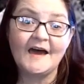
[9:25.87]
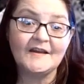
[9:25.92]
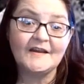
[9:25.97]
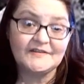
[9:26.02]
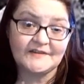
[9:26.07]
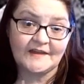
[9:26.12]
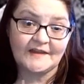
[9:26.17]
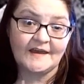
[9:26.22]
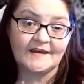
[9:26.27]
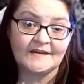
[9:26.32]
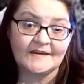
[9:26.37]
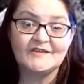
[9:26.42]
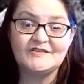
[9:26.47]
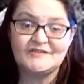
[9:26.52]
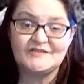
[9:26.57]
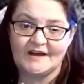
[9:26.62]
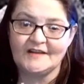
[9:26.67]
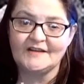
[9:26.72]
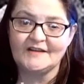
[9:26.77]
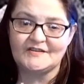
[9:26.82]
Hashtag
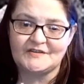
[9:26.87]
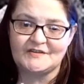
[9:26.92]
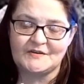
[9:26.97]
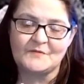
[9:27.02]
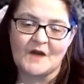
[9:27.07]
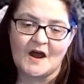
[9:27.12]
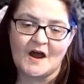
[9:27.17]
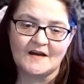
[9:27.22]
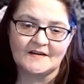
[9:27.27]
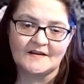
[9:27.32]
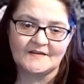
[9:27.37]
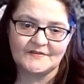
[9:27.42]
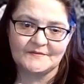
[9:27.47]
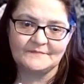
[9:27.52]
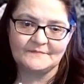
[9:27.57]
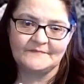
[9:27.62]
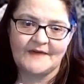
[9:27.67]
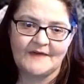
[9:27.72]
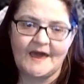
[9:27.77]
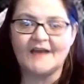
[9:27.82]
geology
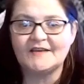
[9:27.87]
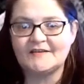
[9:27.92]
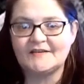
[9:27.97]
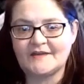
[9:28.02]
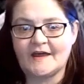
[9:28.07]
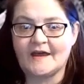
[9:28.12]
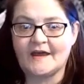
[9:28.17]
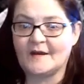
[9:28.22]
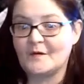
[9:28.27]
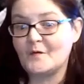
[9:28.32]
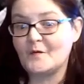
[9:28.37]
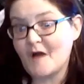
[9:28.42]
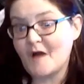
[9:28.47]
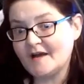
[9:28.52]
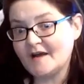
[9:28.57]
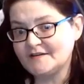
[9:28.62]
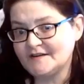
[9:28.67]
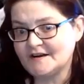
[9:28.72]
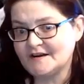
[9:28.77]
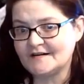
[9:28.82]
rocks. Hashtag
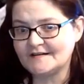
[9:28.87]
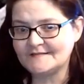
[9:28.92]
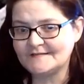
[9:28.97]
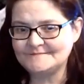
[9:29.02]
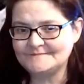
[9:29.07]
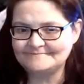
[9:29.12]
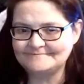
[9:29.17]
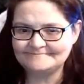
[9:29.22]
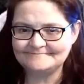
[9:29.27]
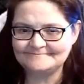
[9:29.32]
rock nerd.